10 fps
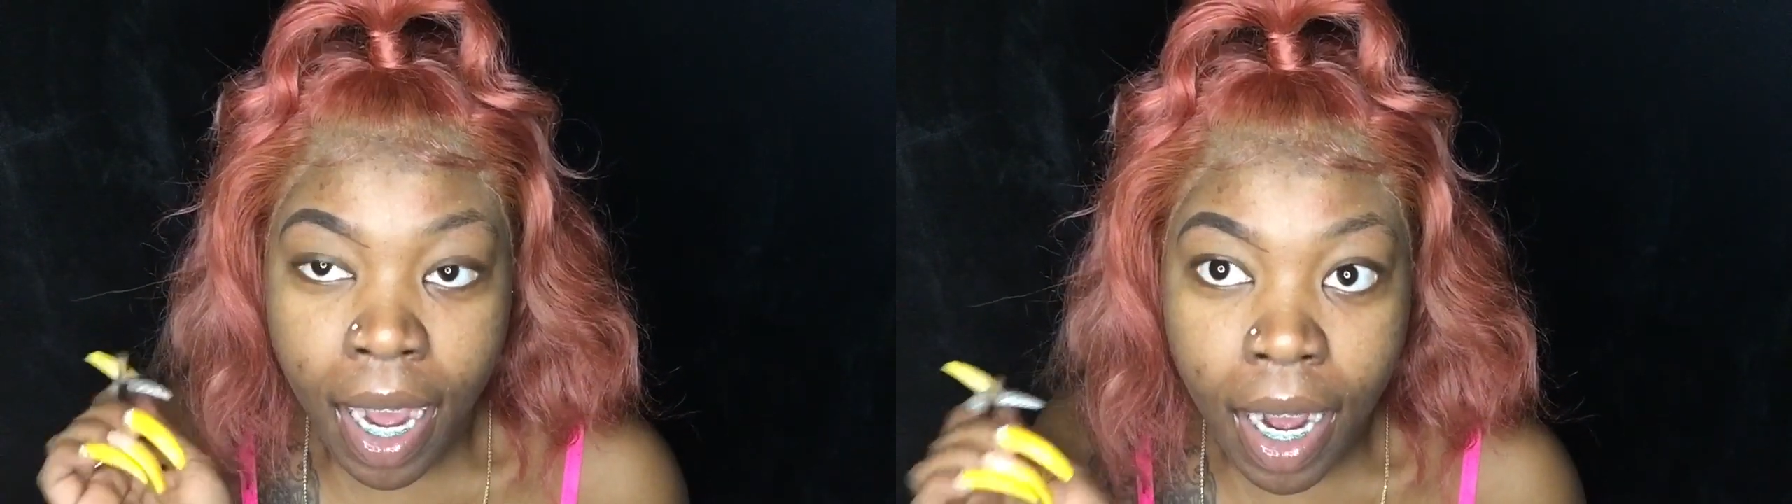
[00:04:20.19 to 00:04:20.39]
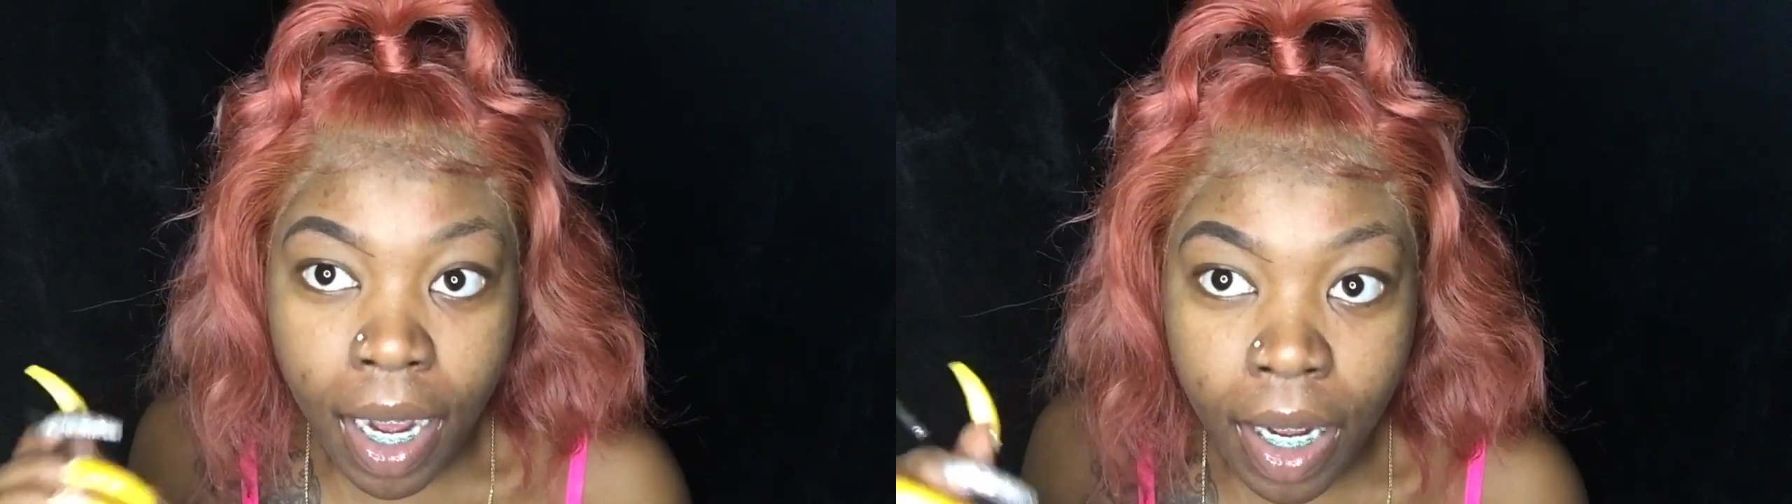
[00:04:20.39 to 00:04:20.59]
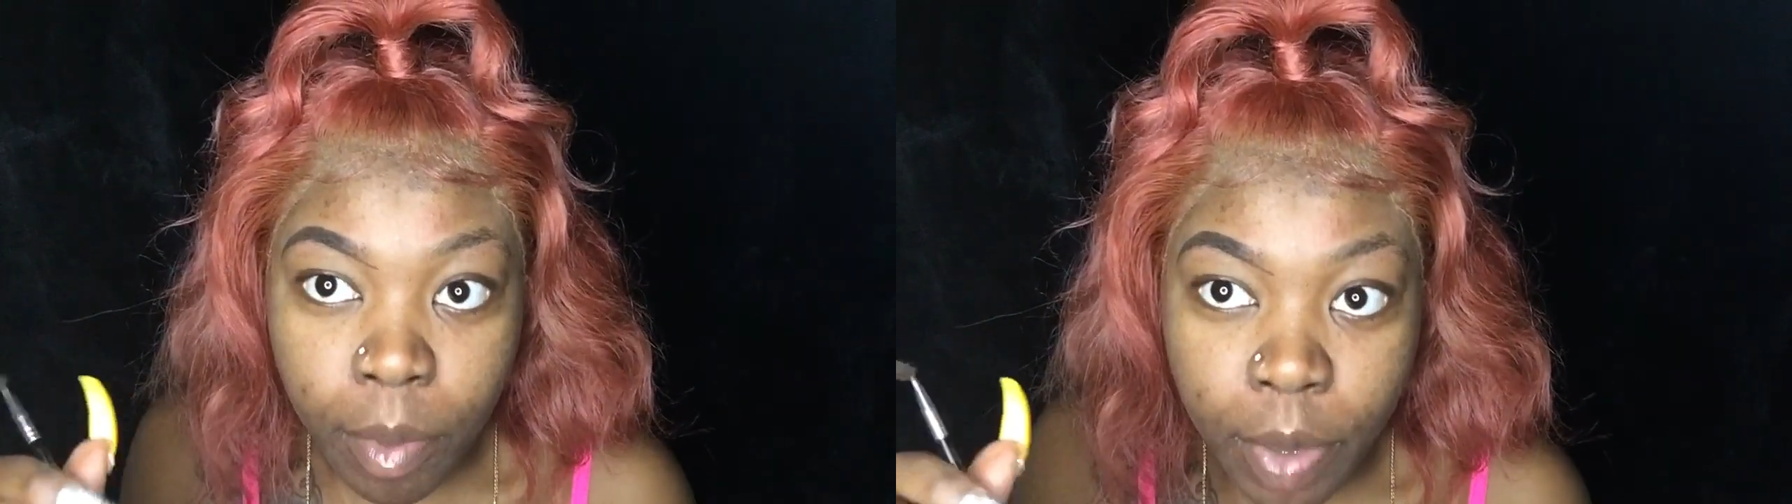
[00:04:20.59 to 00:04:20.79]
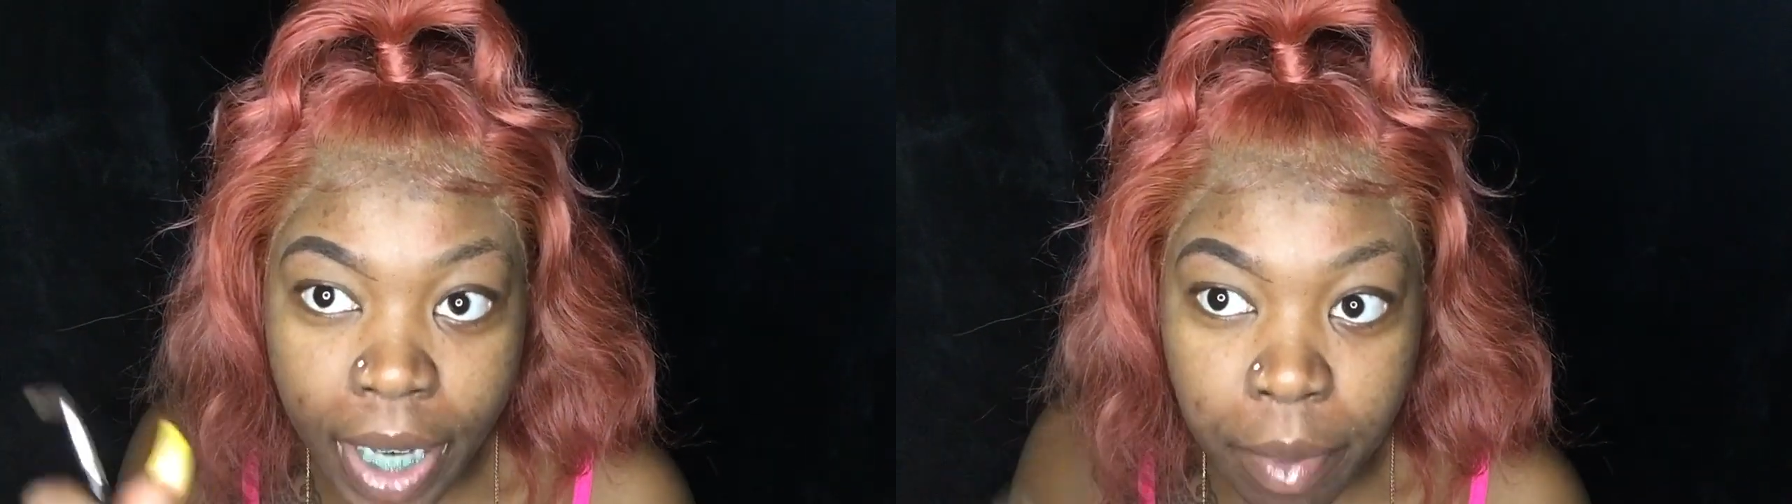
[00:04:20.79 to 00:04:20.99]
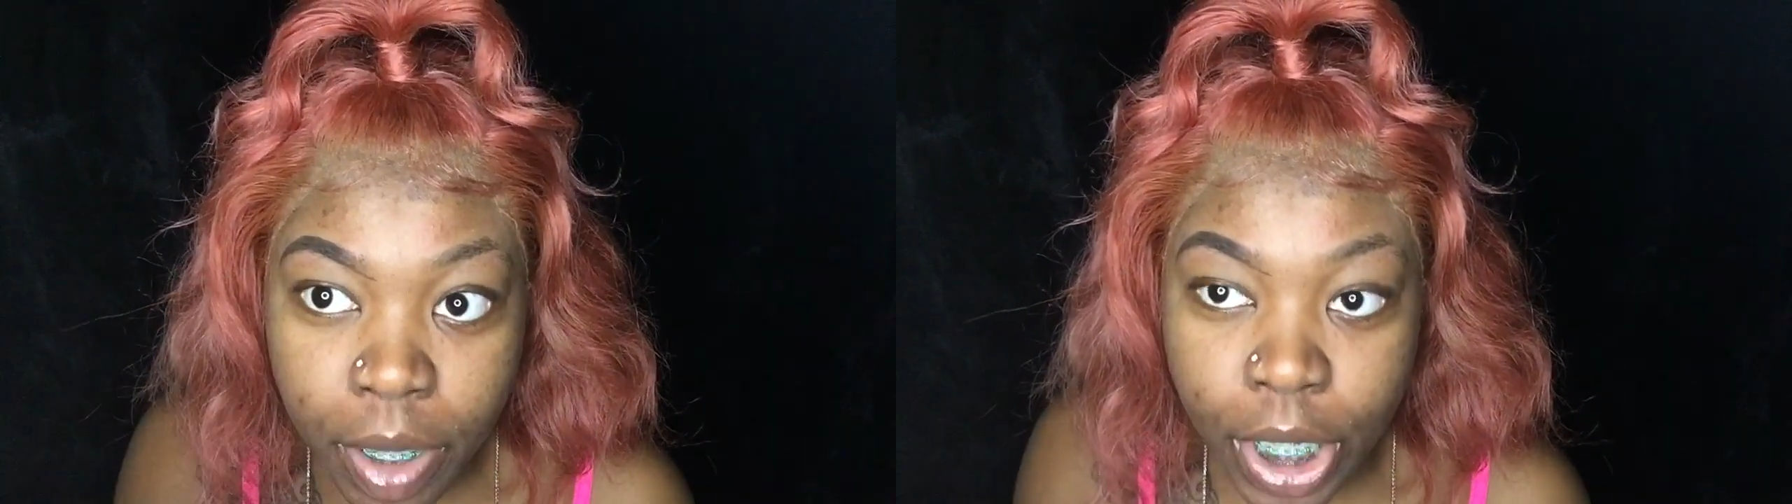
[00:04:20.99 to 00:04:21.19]
What
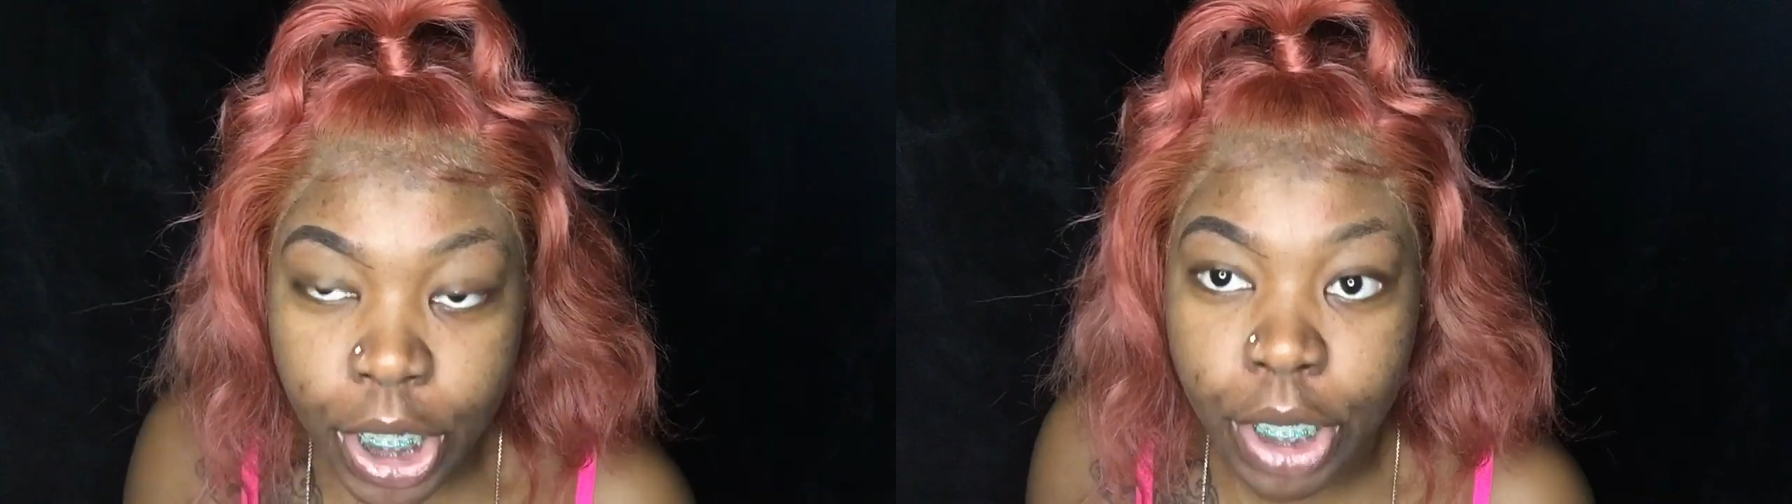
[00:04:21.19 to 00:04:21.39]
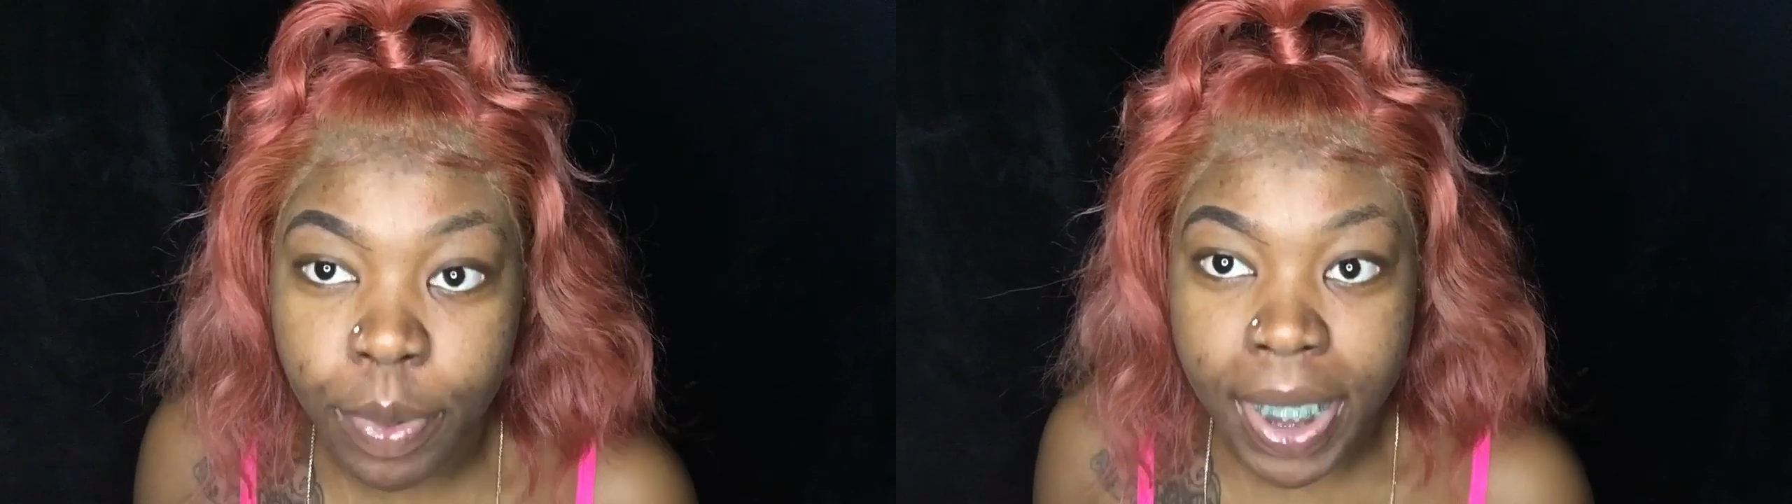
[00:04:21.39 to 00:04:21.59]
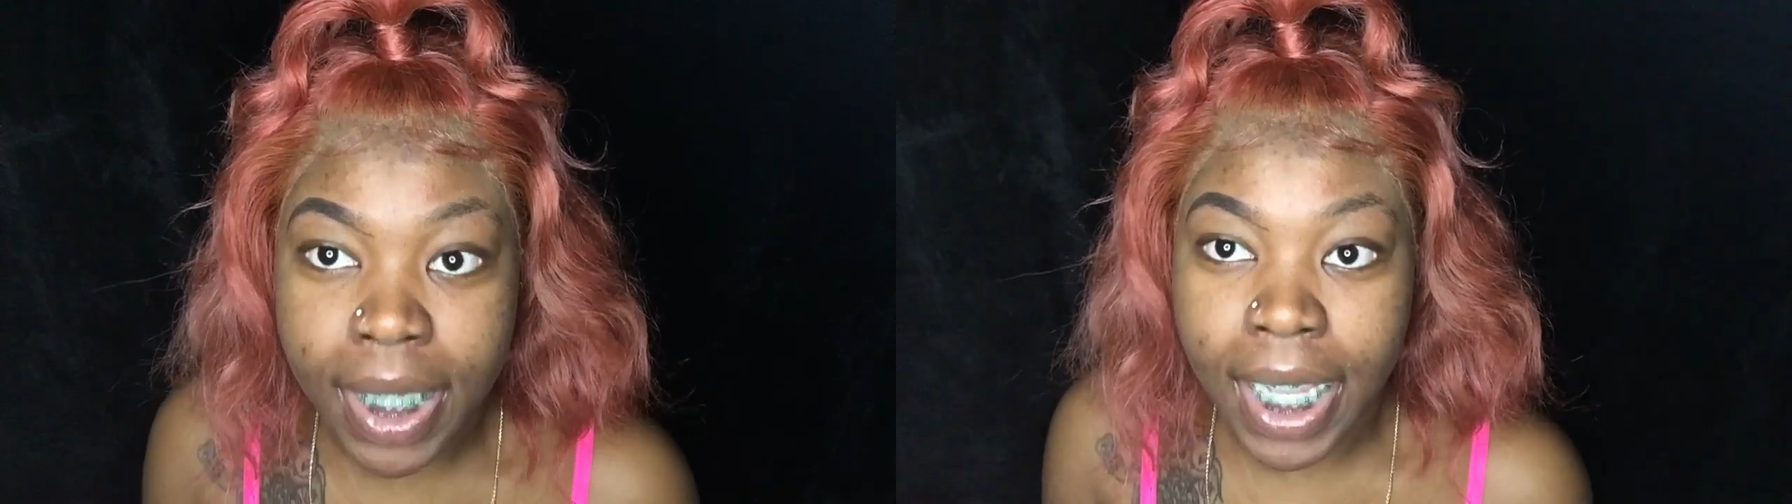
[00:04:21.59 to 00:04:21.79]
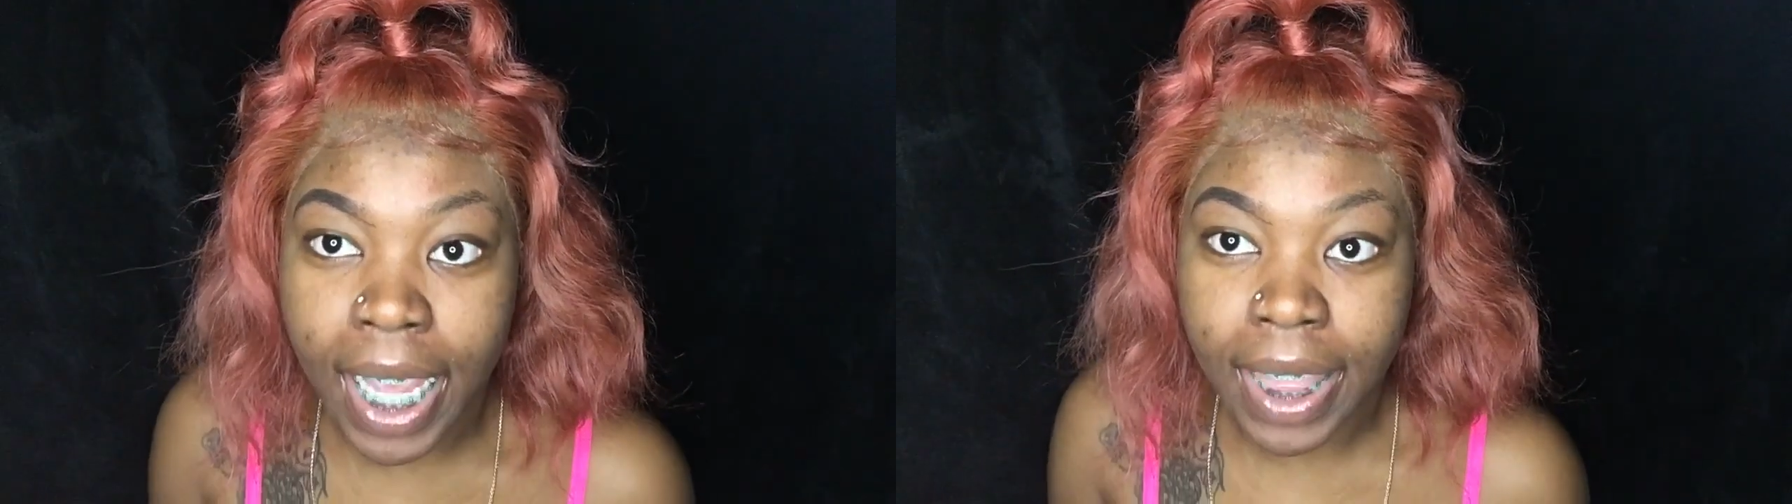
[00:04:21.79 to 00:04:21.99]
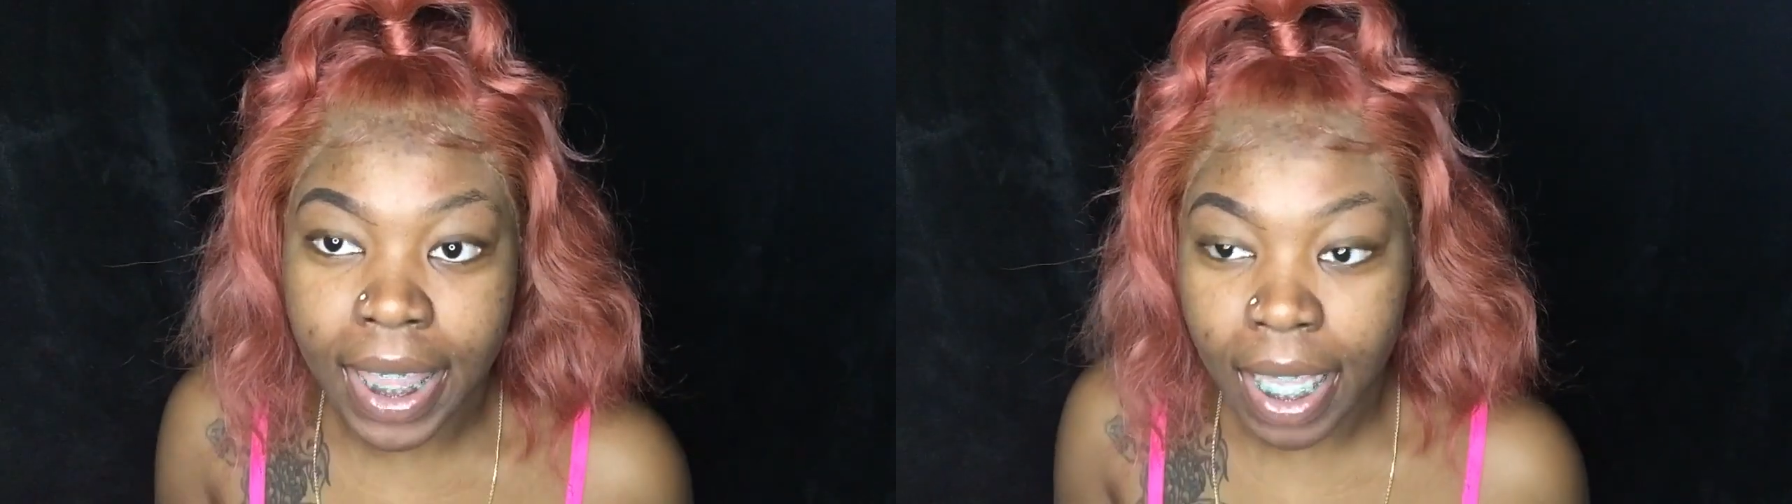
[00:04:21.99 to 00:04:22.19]
I'm going to do is take